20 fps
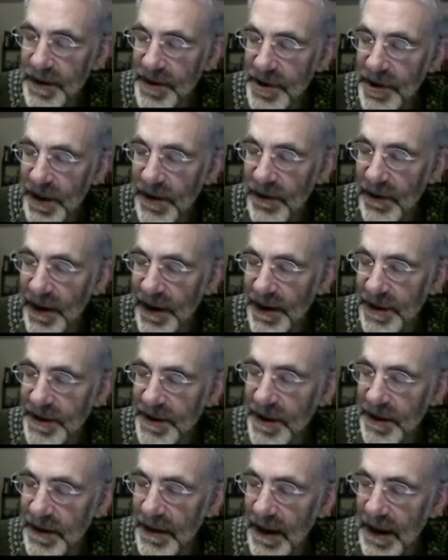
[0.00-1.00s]

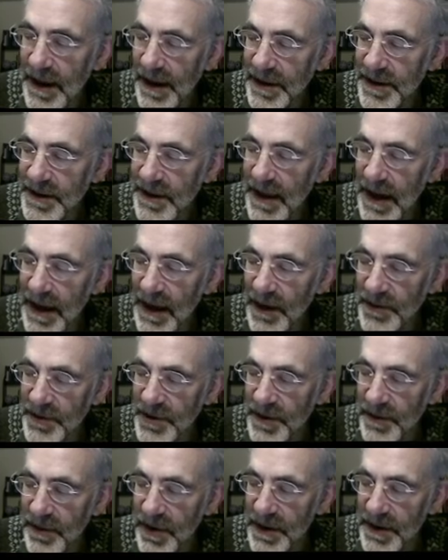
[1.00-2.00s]
generated as
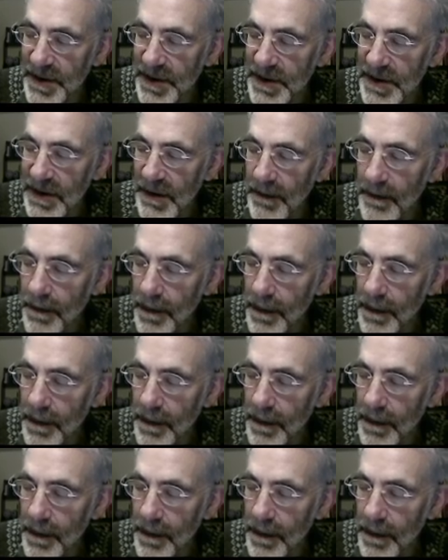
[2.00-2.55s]
algebras.